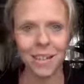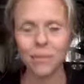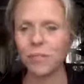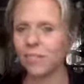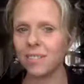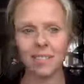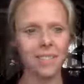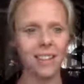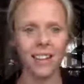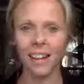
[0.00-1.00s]
And it wasn't
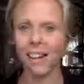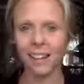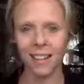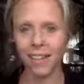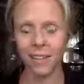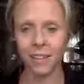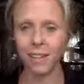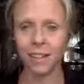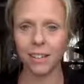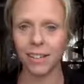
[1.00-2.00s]
until like
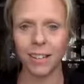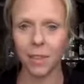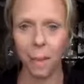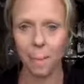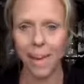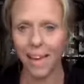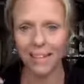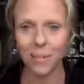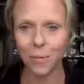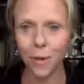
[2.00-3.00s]
the, you know, the
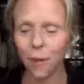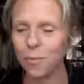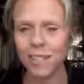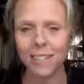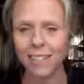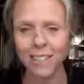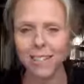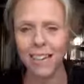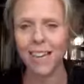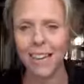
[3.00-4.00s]
penny dropped and it
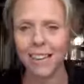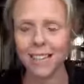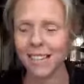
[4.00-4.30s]
actually hit.